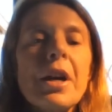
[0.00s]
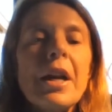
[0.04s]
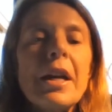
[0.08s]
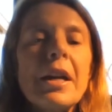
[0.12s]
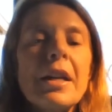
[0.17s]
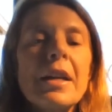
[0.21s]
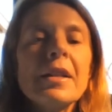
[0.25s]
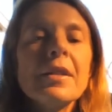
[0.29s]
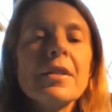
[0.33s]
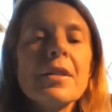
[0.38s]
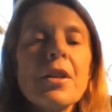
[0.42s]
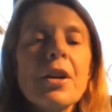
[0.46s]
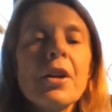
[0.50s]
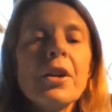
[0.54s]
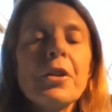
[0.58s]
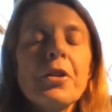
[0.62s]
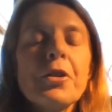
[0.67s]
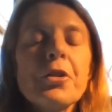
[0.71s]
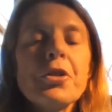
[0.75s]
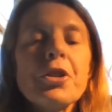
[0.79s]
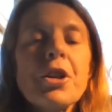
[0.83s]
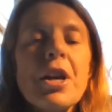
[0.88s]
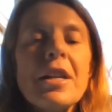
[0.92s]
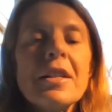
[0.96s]
hands on
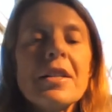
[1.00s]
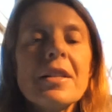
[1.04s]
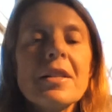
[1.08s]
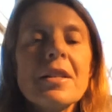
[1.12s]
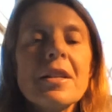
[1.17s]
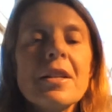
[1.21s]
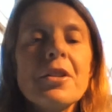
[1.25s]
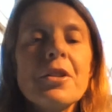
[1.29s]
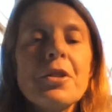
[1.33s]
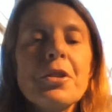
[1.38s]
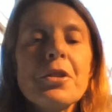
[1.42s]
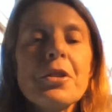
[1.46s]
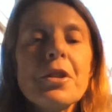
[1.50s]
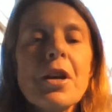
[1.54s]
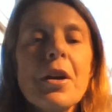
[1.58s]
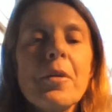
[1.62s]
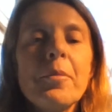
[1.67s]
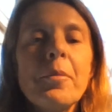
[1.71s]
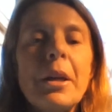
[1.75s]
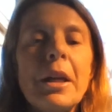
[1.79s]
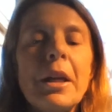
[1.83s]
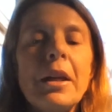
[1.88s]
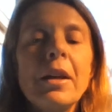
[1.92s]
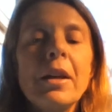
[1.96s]
your chest and your
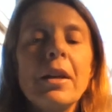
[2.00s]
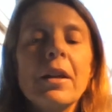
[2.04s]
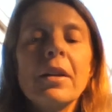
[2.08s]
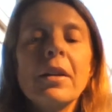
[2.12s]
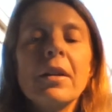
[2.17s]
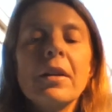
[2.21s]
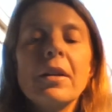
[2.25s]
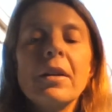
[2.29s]
tummy,